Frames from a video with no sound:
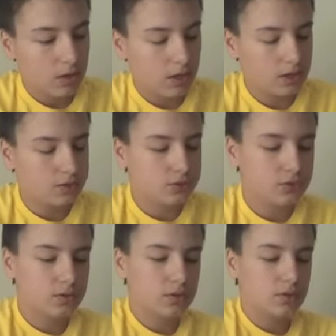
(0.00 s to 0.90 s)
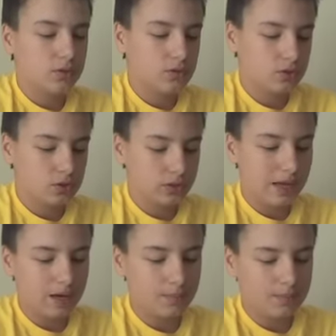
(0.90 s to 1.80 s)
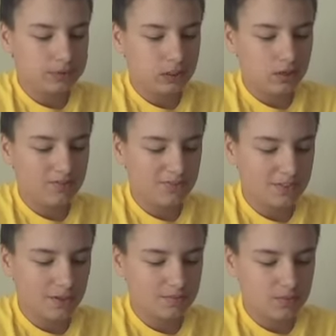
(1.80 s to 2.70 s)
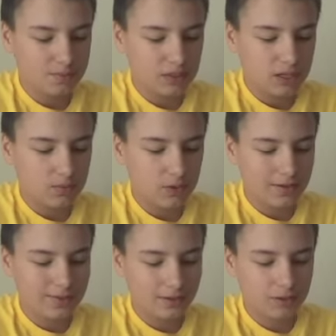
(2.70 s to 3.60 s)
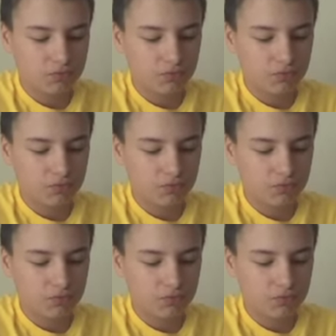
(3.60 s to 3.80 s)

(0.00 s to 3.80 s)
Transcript: because there's a lot of play for them to play with. A